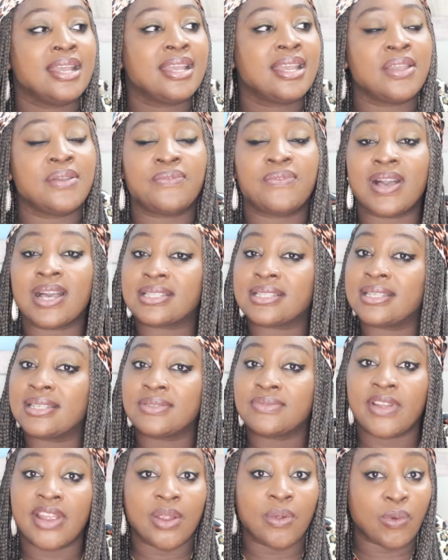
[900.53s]
In fact,
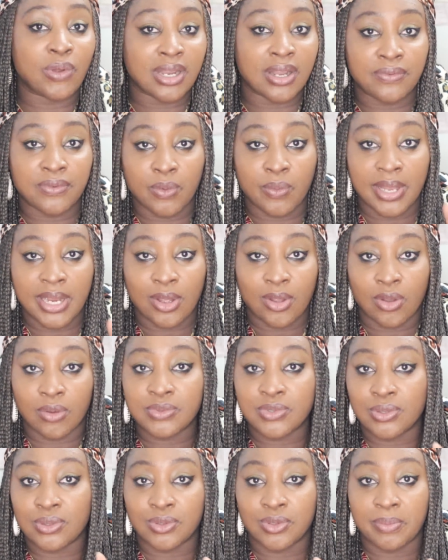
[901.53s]
he's very wonderful when it
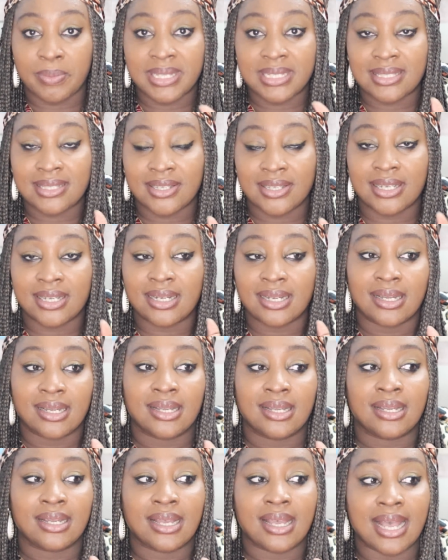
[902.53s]
comes to domestic
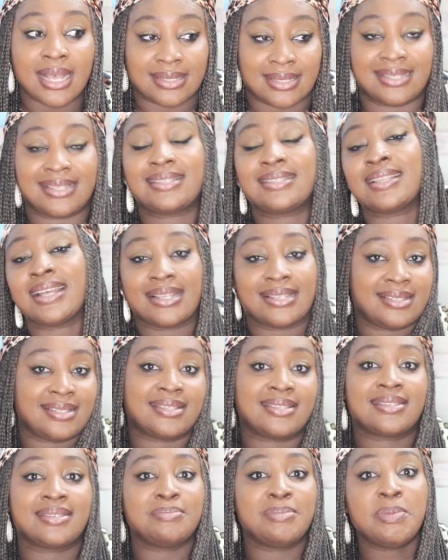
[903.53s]

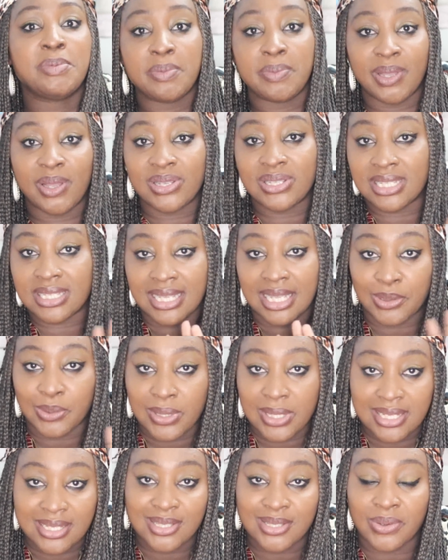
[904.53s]
assistance. Maybe because he's an
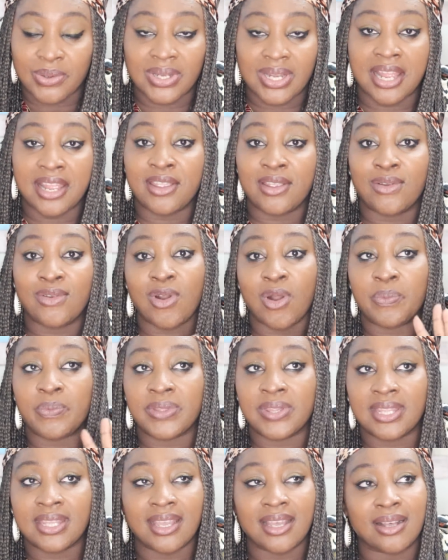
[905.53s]
only son and he grew up
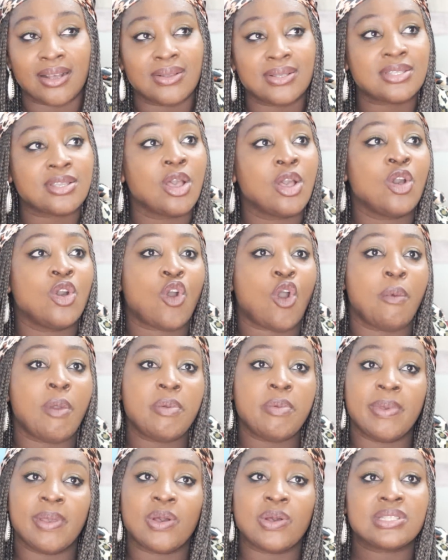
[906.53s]
with girls, or
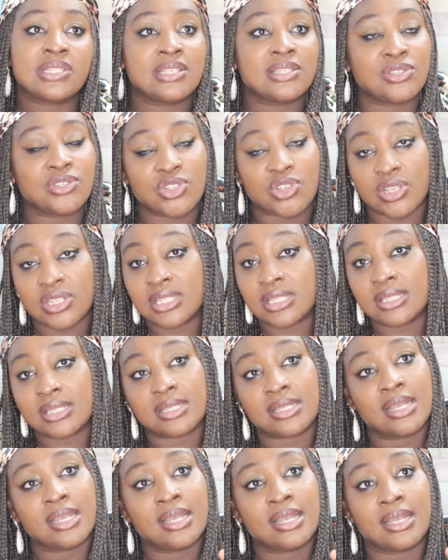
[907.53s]
maybe because he's
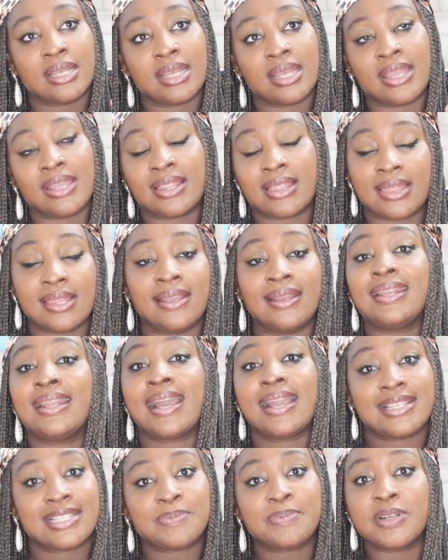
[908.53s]
just a
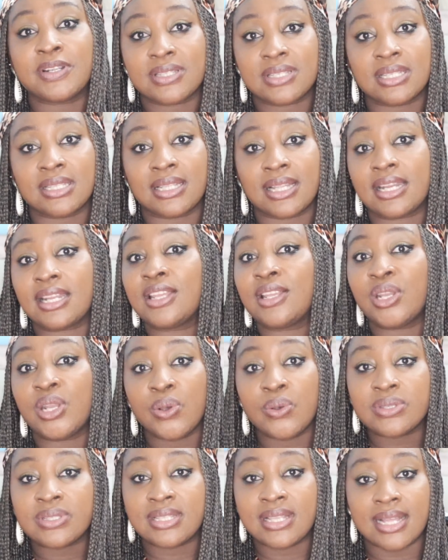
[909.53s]
nice person and he
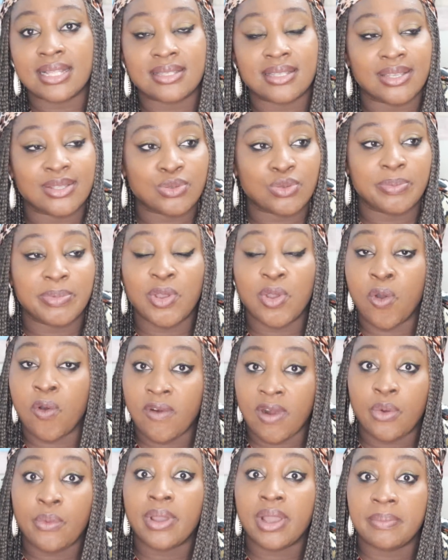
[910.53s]
knows that it will be
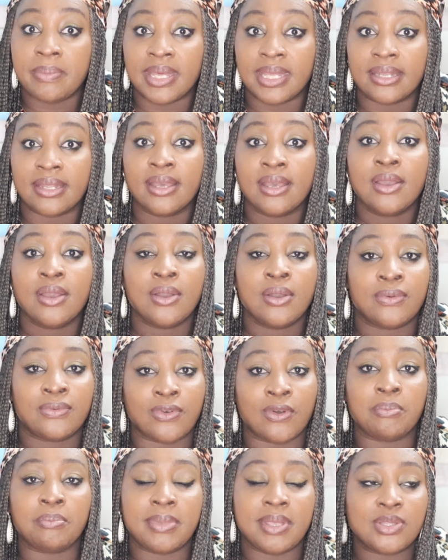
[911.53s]
overwhelming
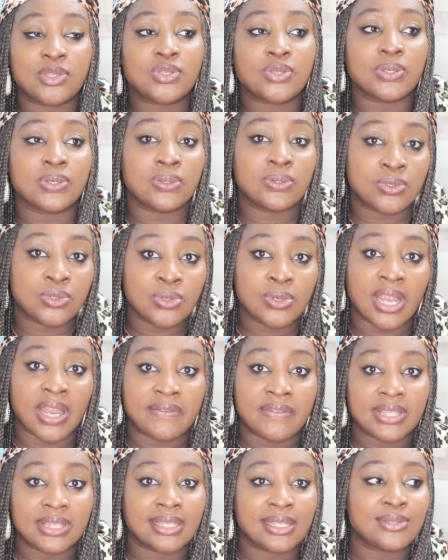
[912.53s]
for me to do
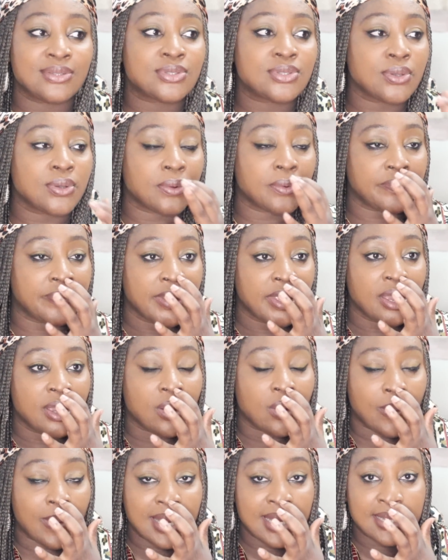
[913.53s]
everything. So
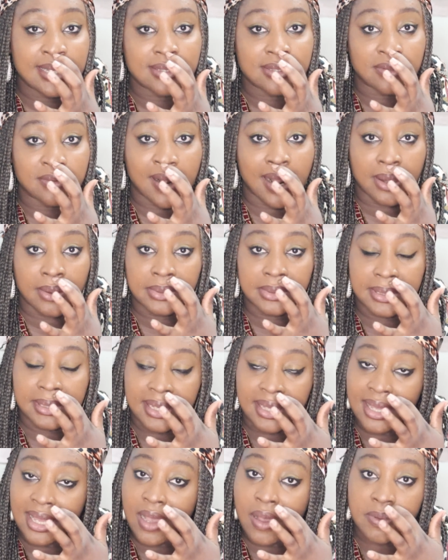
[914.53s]
when he's around,
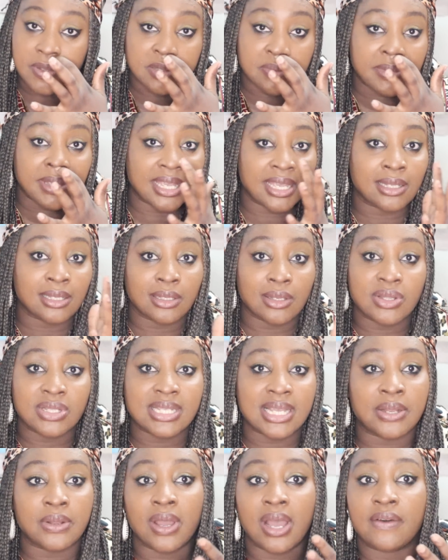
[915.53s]
he helps me a lot.
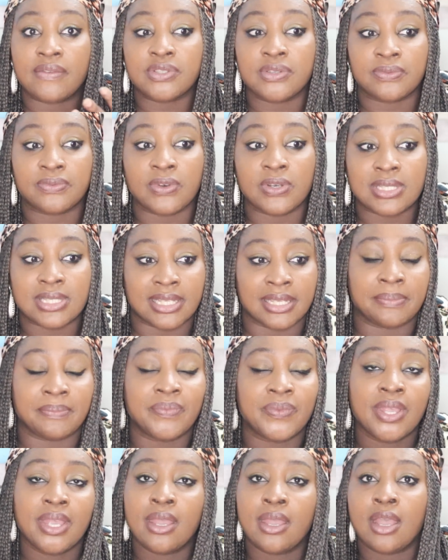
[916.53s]
I don't have to force
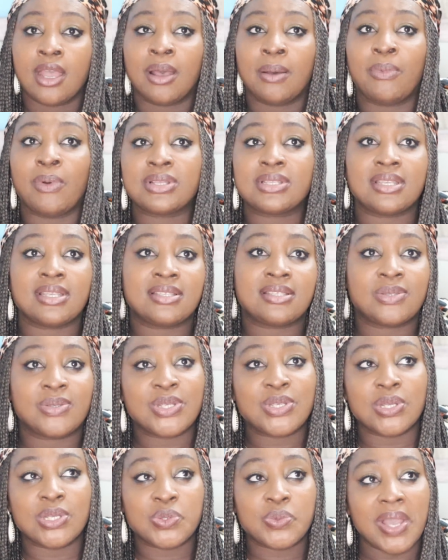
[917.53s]
him. But in
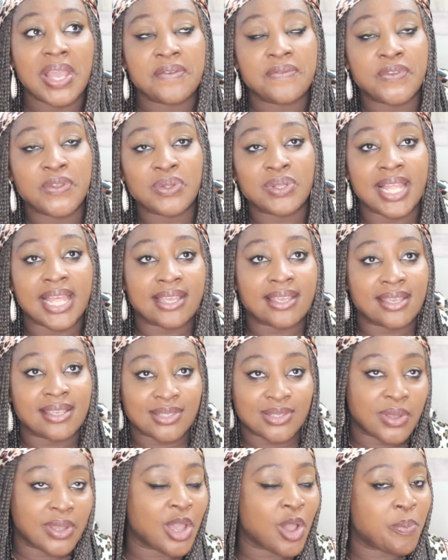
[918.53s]
situations where I feel like
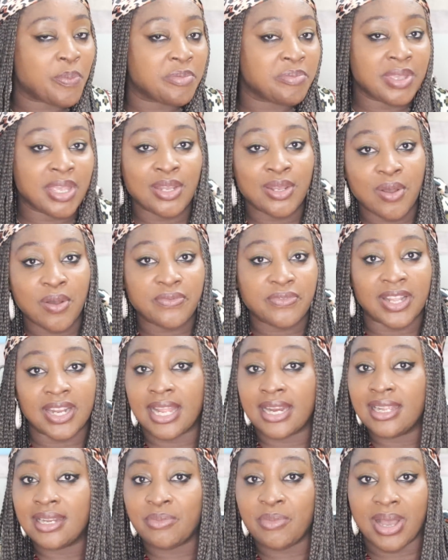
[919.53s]
he's not helping me enough and
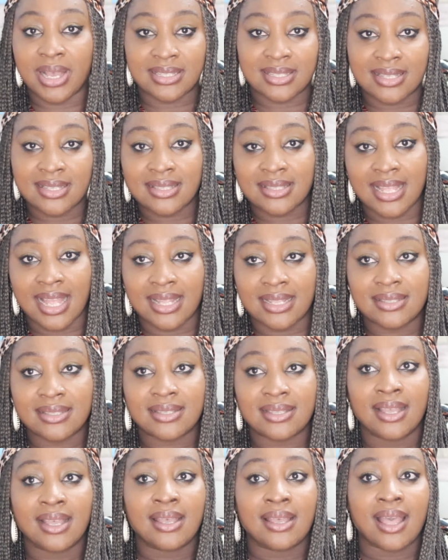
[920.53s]
I need more
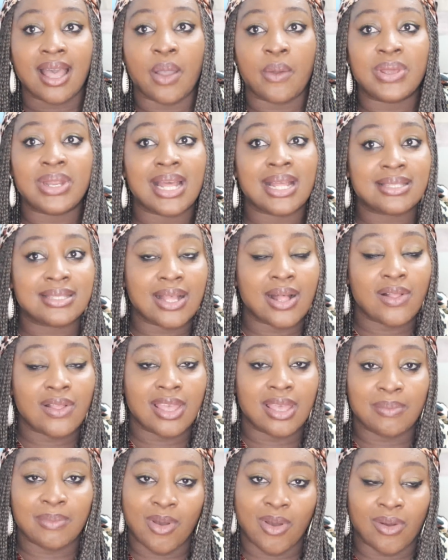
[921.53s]
assistance, I will either tell
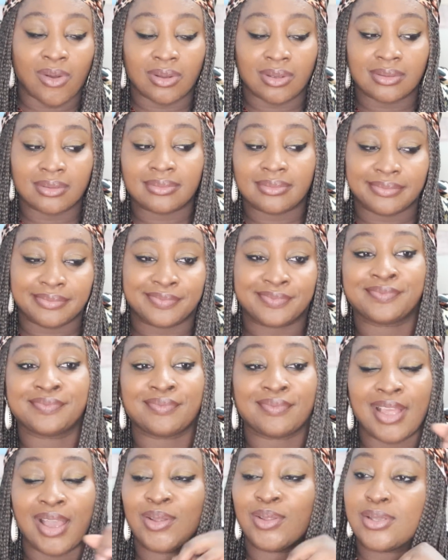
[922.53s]
him or
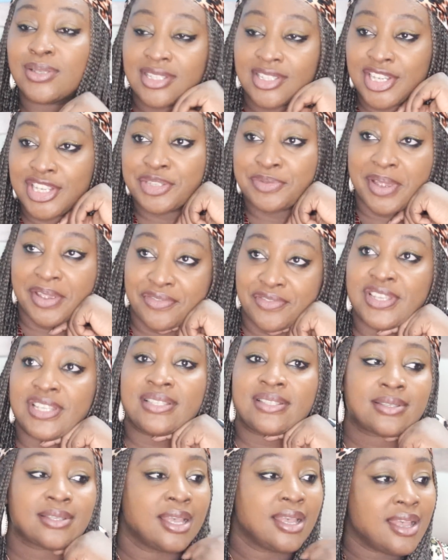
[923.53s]
I'll just change my
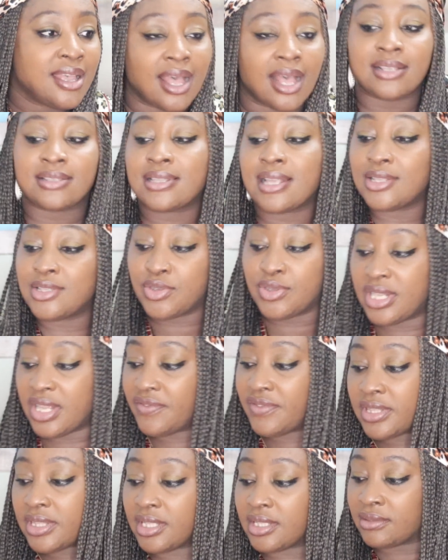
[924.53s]
face and start doing
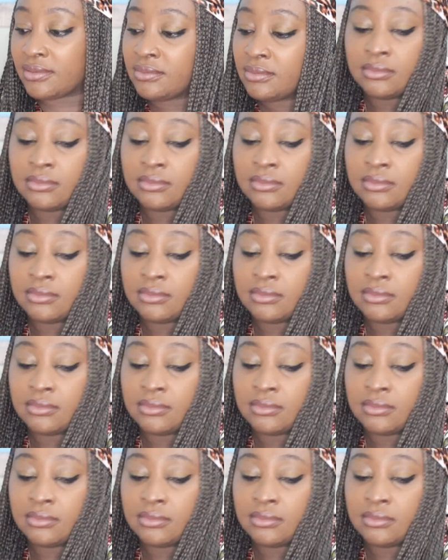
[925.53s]
everything.